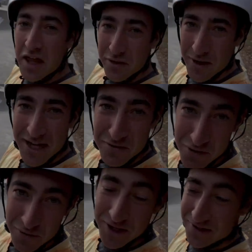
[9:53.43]
The way he
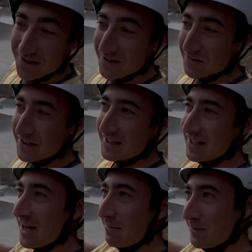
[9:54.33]
was relearning was
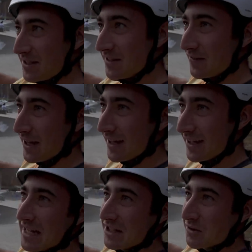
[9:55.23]
the opposite of that.
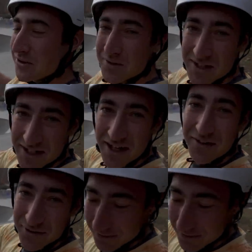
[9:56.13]
So we're doing down